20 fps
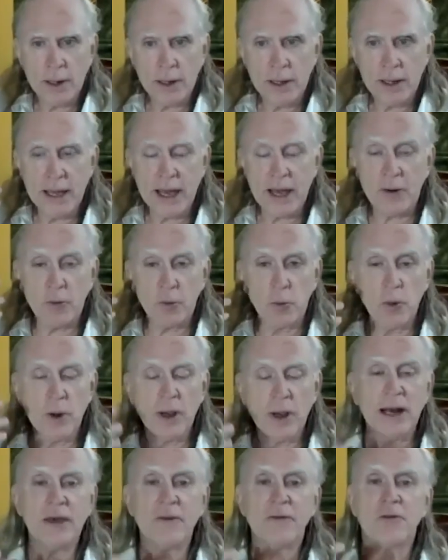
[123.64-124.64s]
get
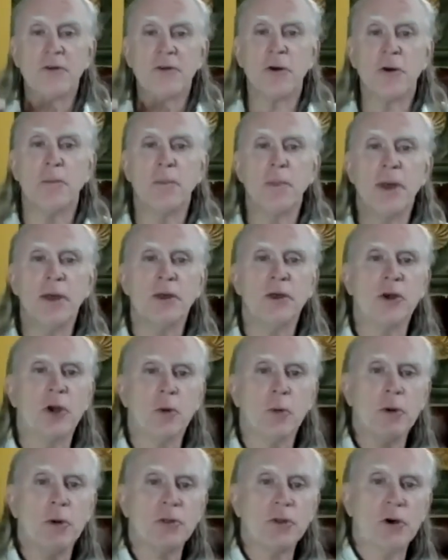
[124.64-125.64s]
really
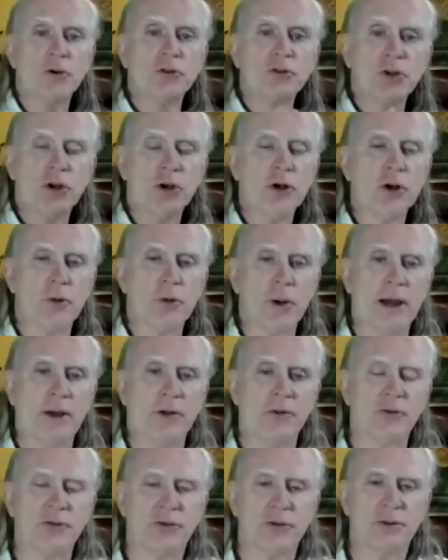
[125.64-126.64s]
familiar with those
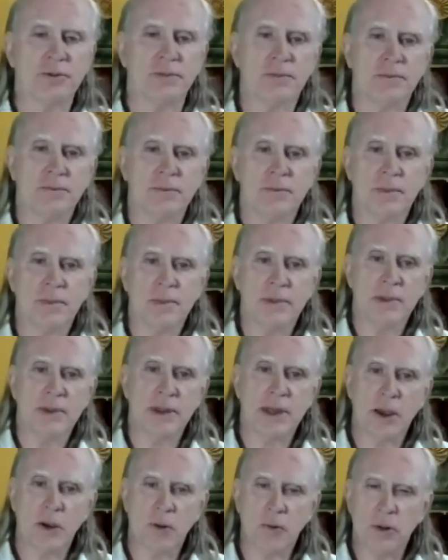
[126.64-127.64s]
turnarounds,
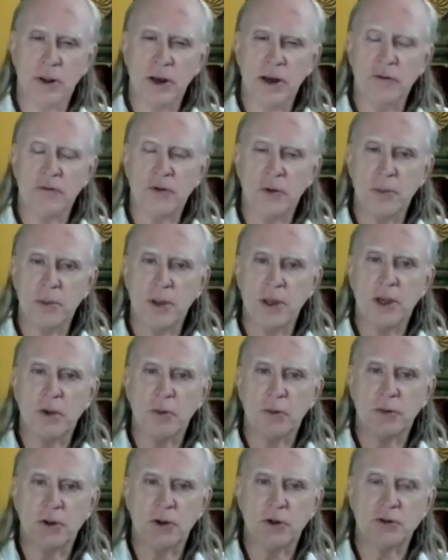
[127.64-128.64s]
get really familiar
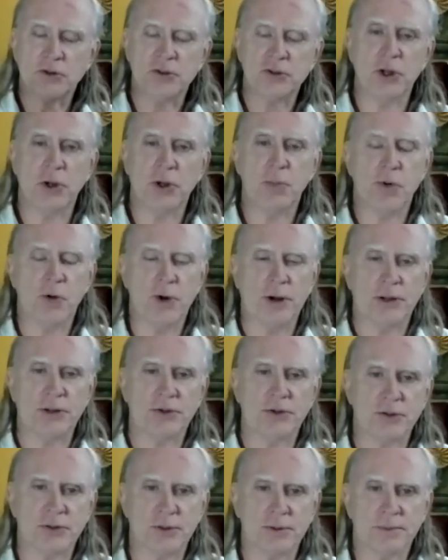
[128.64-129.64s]
with those still
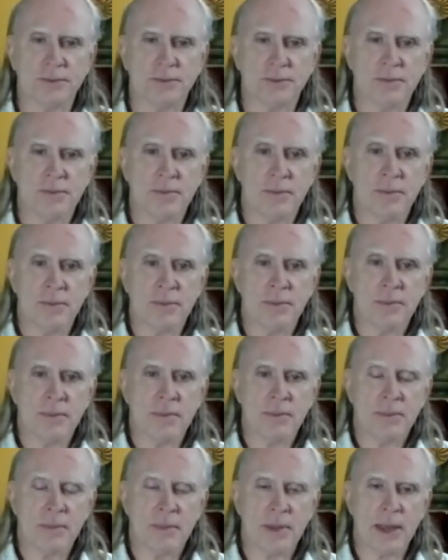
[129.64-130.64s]
points,
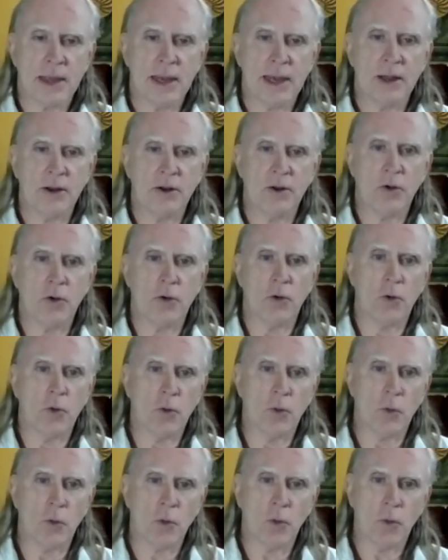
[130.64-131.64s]
and
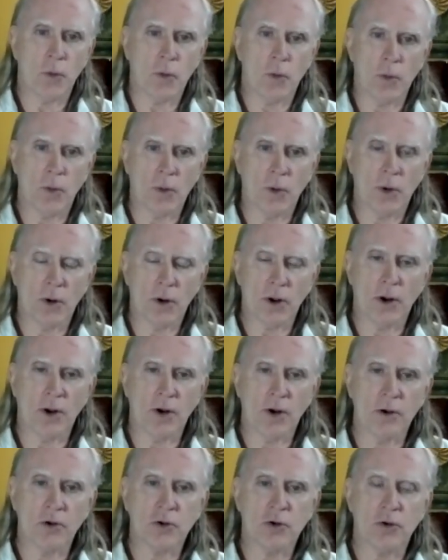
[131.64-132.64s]
you
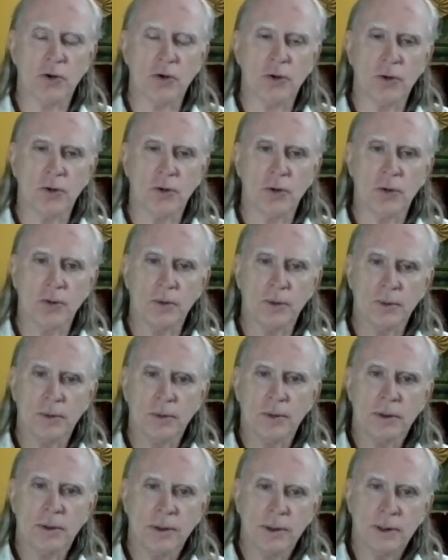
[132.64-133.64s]
learn to
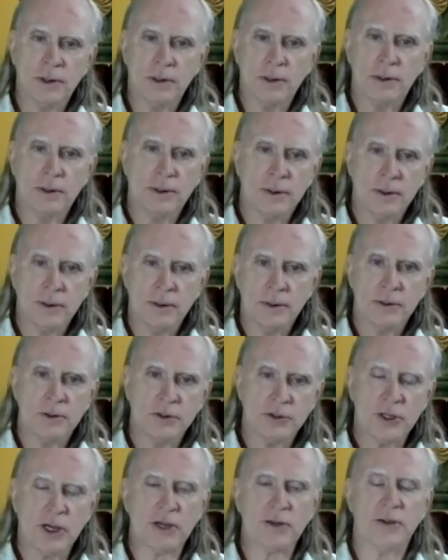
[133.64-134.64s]

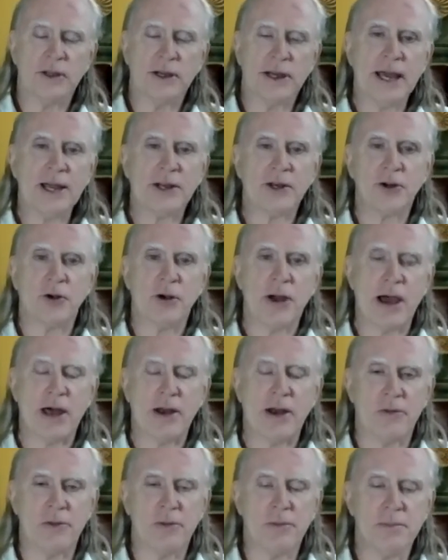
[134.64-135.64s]
suck the nectar
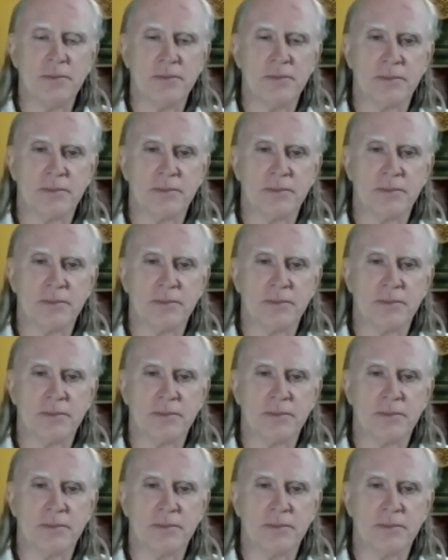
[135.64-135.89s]
out of them,